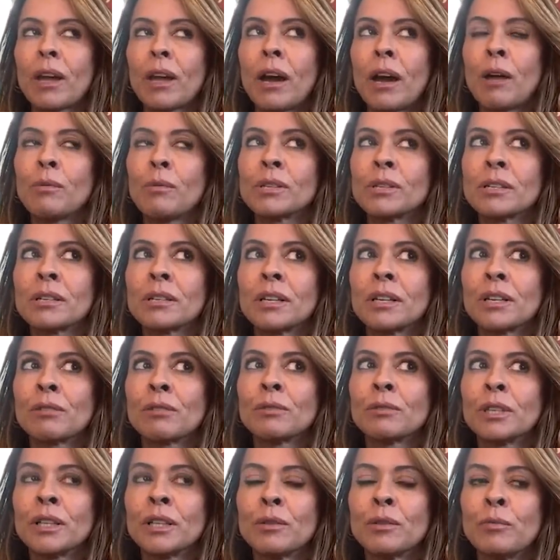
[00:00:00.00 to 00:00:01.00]
to
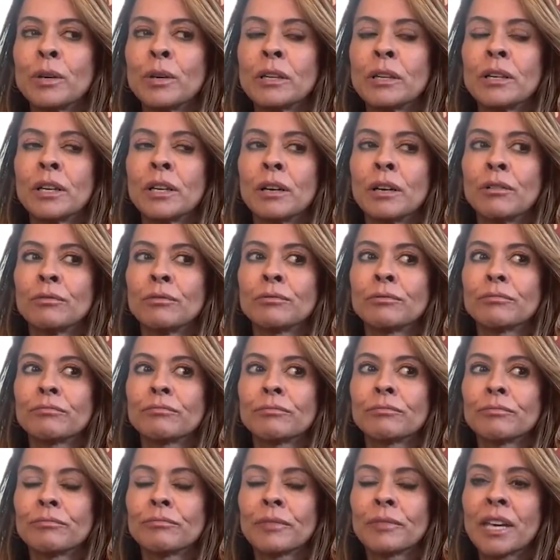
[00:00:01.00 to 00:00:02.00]
really, you know,
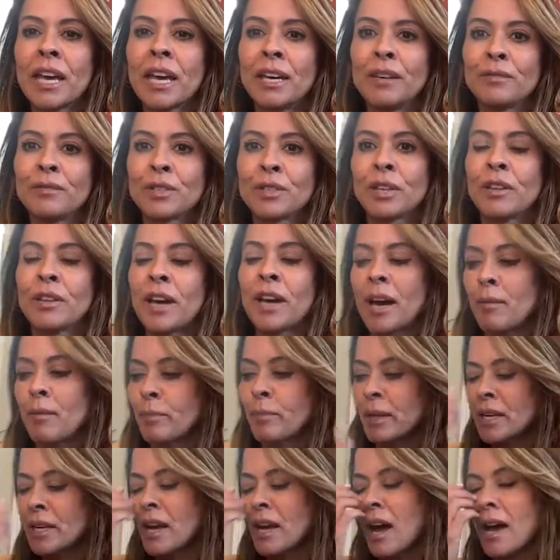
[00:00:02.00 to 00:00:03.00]
cave to that.
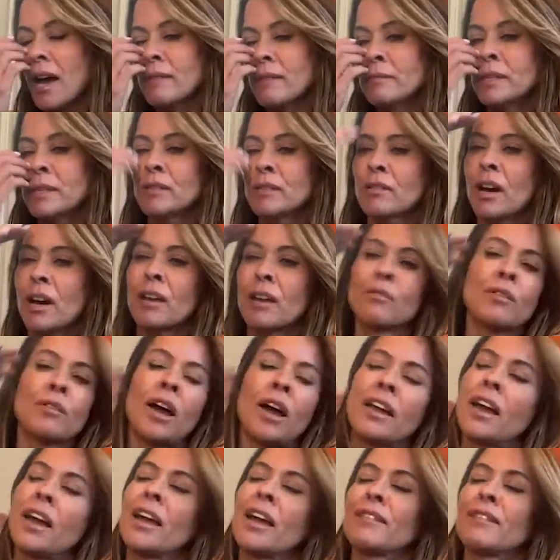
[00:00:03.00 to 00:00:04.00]
But yeah, I mean, God,
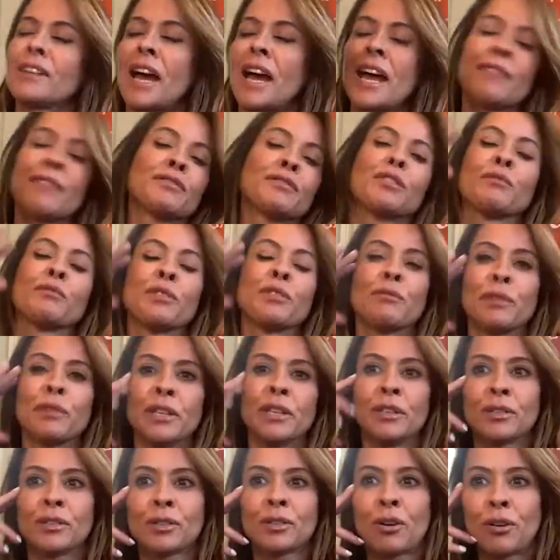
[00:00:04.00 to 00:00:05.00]
I have to
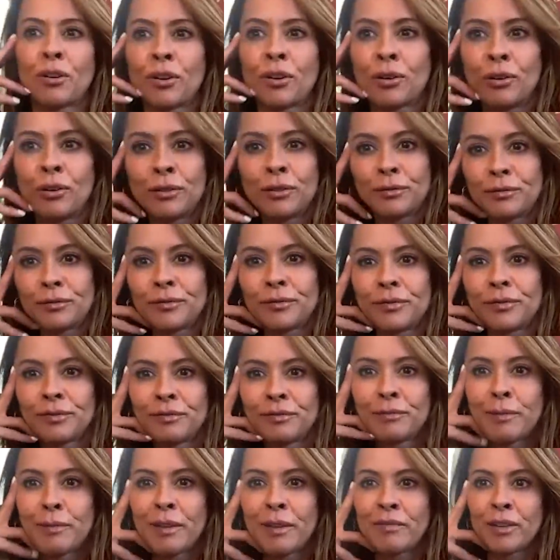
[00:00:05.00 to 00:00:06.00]
reread this article.
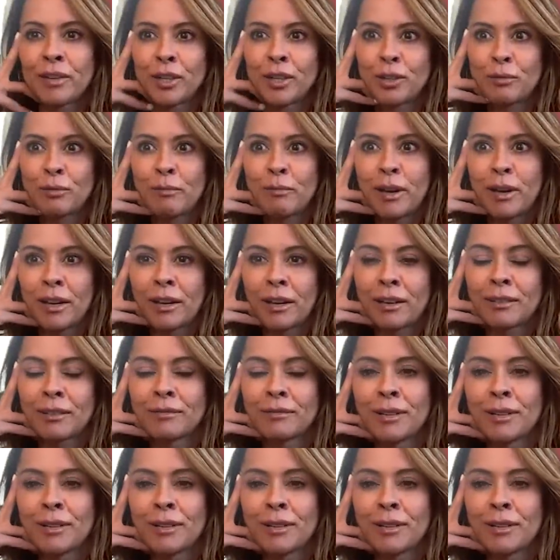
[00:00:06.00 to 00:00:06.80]
It's very dramatic.